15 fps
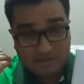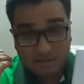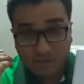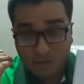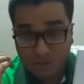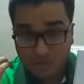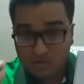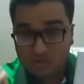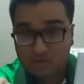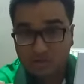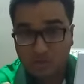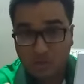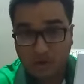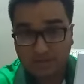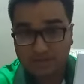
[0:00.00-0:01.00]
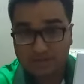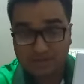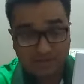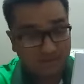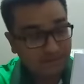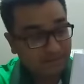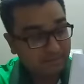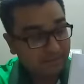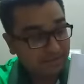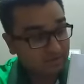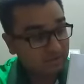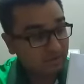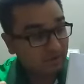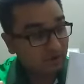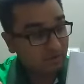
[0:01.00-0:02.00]
most important element
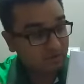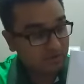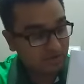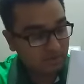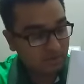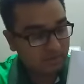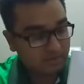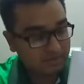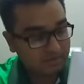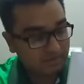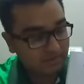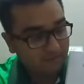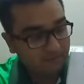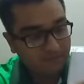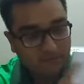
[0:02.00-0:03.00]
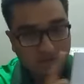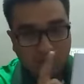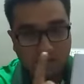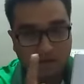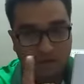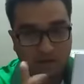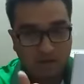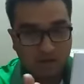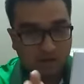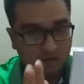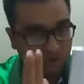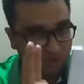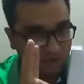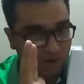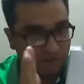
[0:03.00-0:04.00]
of democracy.
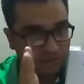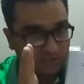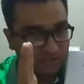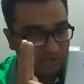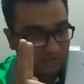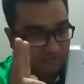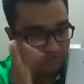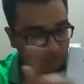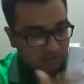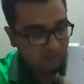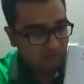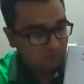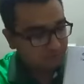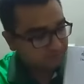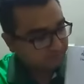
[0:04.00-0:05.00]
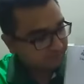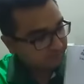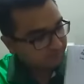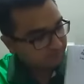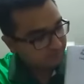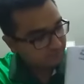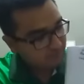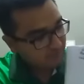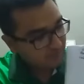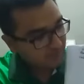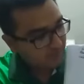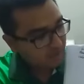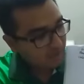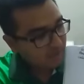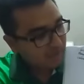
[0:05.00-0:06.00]
Information number 2:
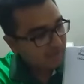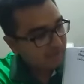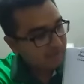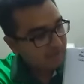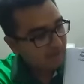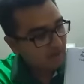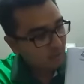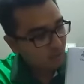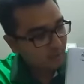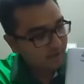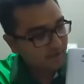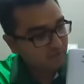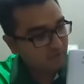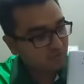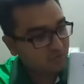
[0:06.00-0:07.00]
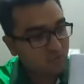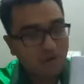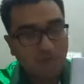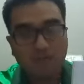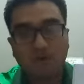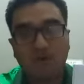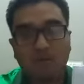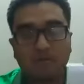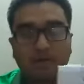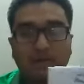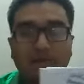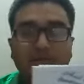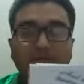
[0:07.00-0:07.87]
legal way to form government.